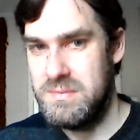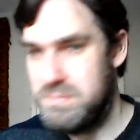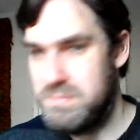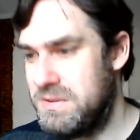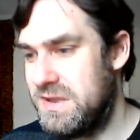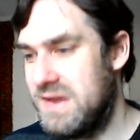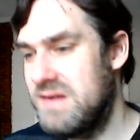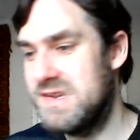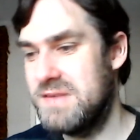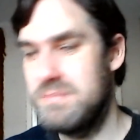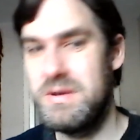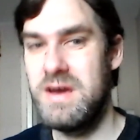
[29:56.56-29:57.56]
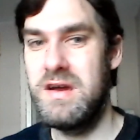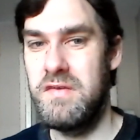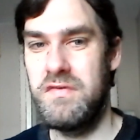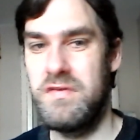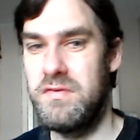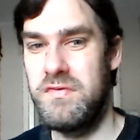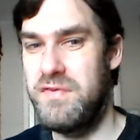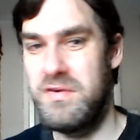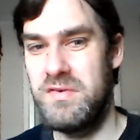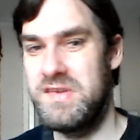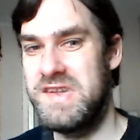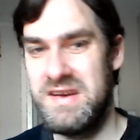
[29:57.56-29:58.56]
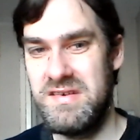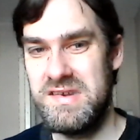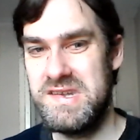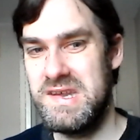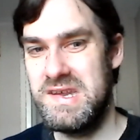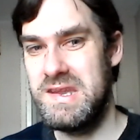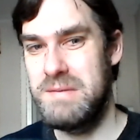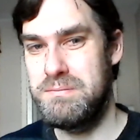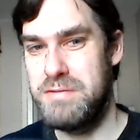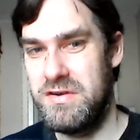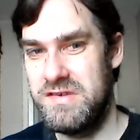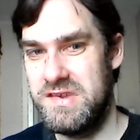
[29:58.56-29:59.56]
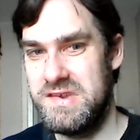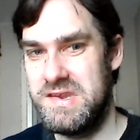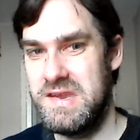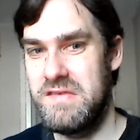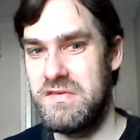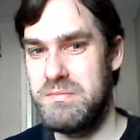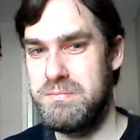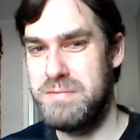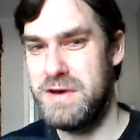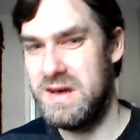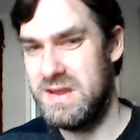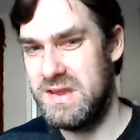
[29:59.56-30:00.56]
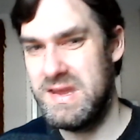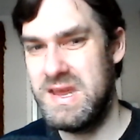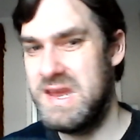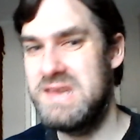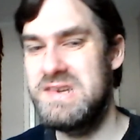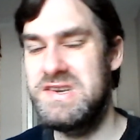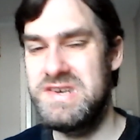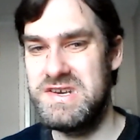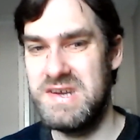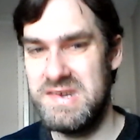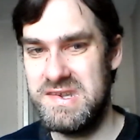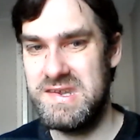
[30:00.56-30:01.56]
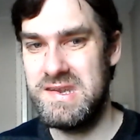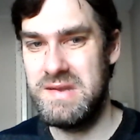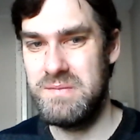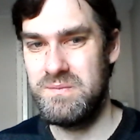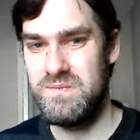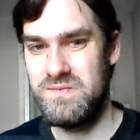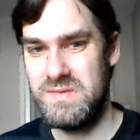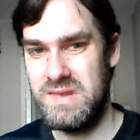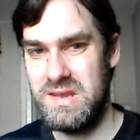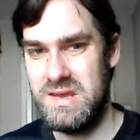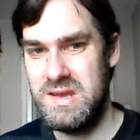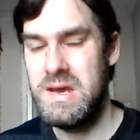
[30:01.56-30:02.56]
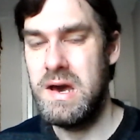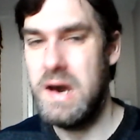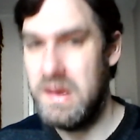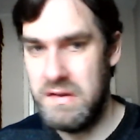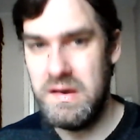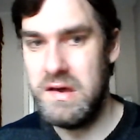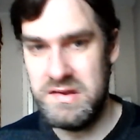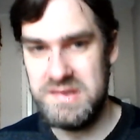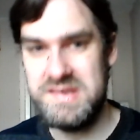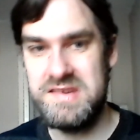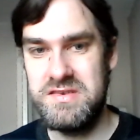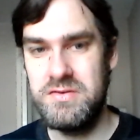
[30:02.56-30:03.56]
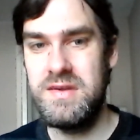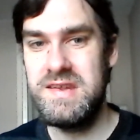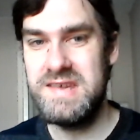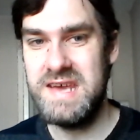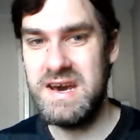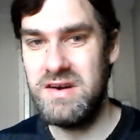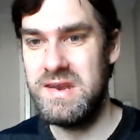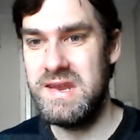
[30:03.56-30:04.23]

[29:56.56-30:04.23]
But those are my overall thoughts. There are certainly positives, but it just... The storytelling